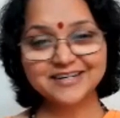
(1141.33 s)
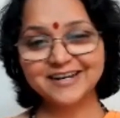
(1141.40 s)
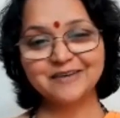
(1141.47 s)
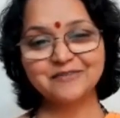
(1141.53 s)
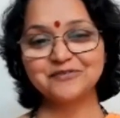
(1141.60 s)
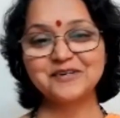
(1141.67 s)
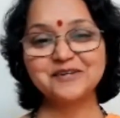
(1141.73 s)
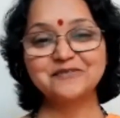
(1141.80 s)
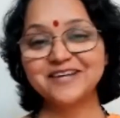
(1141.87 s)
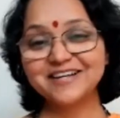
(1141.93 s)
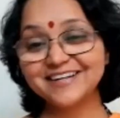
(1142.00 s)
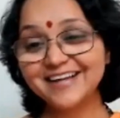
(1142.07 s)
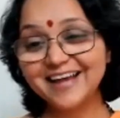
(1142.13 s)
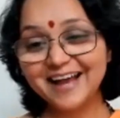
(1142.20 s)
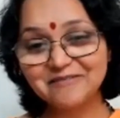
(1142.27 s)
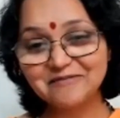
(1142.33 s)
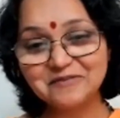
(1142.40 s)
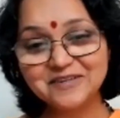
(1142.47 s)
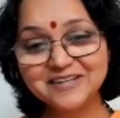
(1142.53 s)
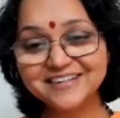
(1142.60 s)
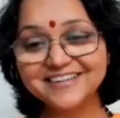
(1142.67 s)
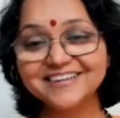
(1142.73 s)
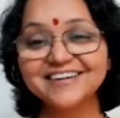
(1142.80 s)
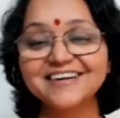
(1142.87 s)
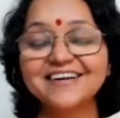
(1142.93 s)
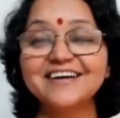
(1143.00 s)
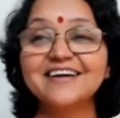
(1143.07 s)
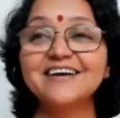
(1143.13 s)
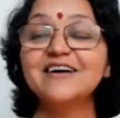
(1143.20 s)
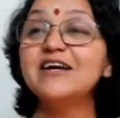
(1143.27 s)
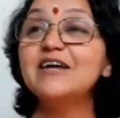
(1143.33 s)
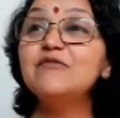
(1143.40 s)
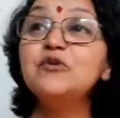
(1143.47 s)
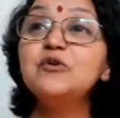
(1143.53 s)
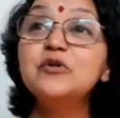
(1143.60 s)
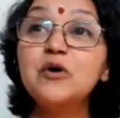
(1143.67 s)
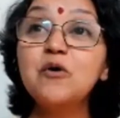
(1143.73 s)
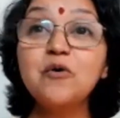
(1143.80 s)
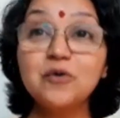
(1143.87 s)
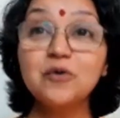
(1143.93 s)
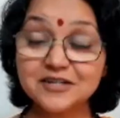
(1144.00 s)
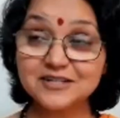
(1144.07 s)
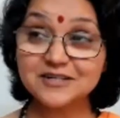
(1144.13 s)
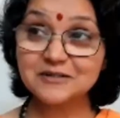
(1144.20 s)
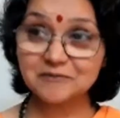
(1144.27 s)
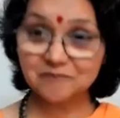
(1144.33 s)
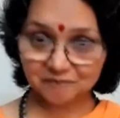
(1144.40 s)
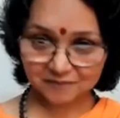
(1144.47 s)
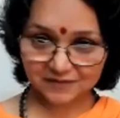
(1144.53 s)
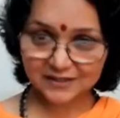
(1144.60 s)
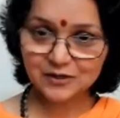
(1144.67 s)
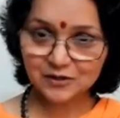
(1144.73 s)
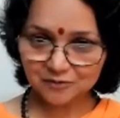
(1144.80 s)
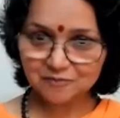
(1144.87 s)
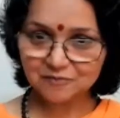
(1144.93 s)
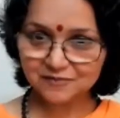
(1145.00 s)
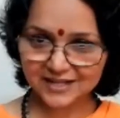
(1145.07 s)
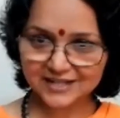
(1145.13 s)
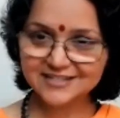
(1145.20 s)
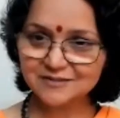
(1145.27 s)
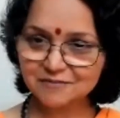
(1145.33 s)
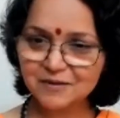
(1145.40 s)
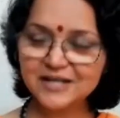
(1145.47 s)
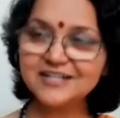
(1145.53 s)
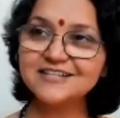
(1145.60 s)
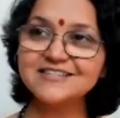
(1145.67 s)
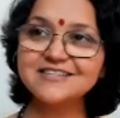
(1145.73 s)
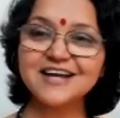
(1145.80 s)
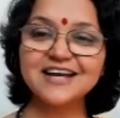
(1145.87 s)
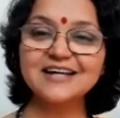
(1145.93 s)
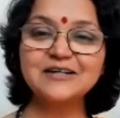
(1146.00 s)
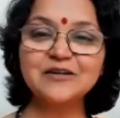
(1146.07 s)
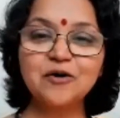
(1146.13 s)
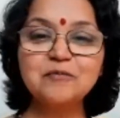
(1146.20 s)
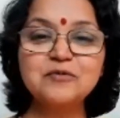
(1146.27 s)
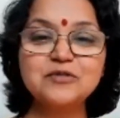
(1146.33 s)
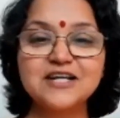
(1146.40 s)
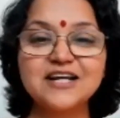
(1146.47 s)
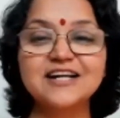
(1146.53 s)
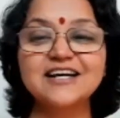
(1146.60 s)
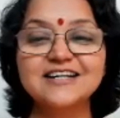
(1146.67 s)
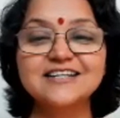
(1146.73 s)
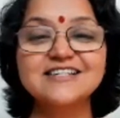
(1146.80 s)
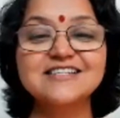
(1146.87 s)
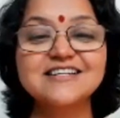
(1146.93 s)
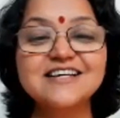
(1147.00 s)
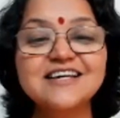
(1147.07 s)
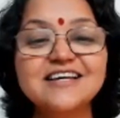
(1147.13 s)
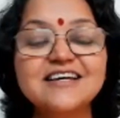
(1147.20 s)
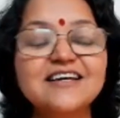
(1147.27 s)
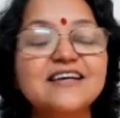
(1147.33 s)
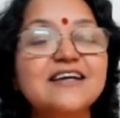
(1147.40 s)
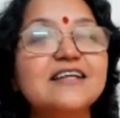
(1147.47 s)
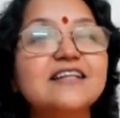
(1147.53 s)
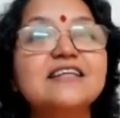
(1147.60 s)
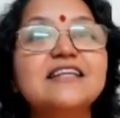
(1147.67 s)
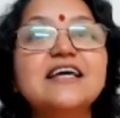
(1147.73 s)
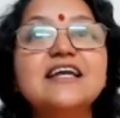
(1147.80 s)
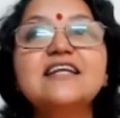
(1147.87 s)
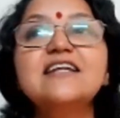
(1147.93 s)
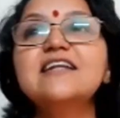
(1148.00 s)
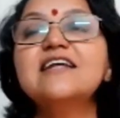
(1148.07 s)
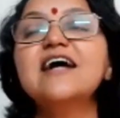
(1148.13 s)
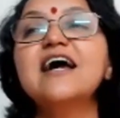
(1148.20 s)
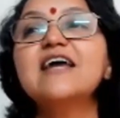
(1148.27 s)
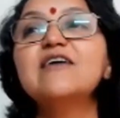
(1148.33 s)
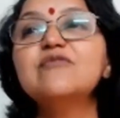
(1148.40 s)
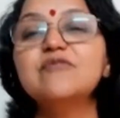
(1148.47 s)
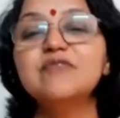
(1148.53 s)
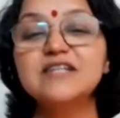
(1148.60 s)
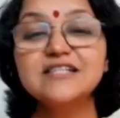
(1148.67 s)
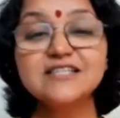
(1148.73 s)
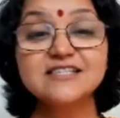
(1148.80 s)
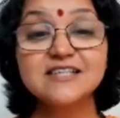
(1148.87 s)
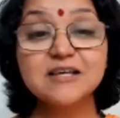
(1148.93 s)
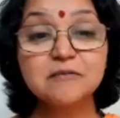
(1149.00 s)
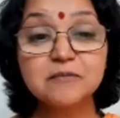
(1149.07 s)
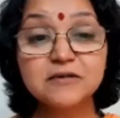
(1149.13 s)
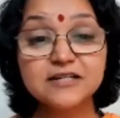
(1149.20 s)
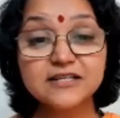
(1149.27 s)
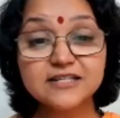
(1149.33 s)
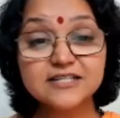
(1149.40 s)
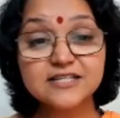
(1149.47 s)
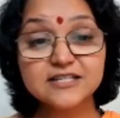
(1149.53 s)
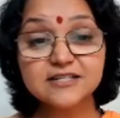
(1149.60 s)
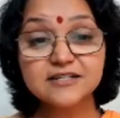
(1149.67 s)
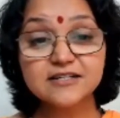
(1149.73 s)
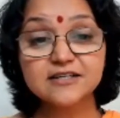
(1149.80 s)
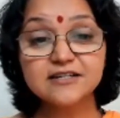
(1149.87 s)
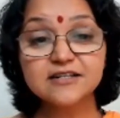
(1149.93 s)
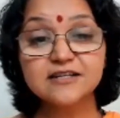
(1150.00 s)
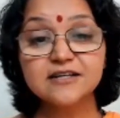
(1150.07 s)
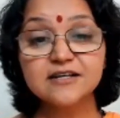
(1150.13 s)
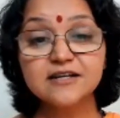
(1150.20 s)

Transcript: and I feel very happy. If you don't, you know, that's my desired object, let's say, then I feel separation.